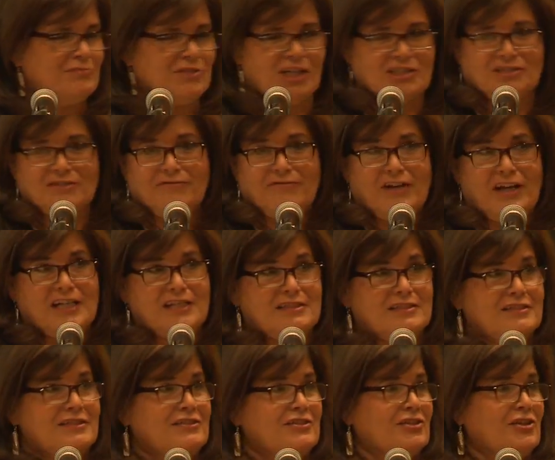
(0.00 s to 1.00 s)
lots of
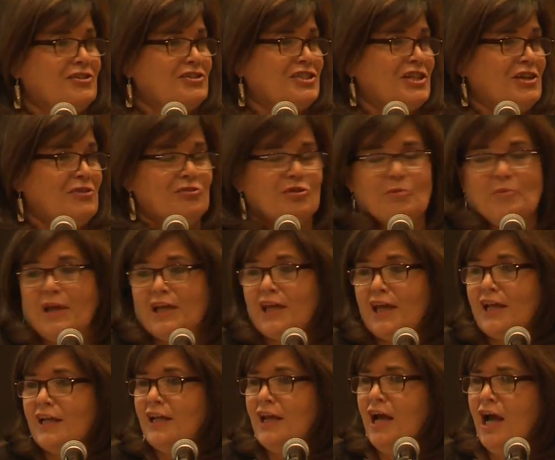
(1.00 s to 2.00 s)
fights in negotiated
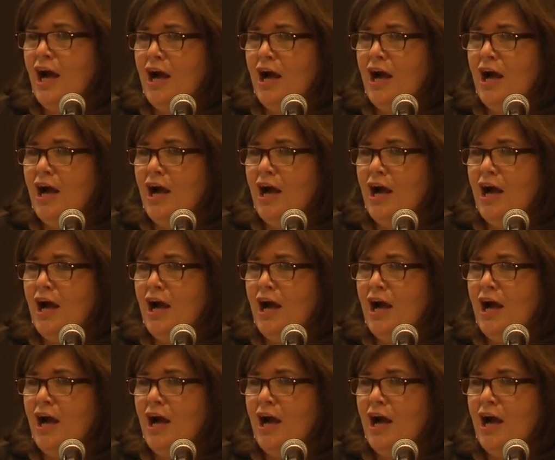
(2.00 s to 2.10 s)
rulemaking.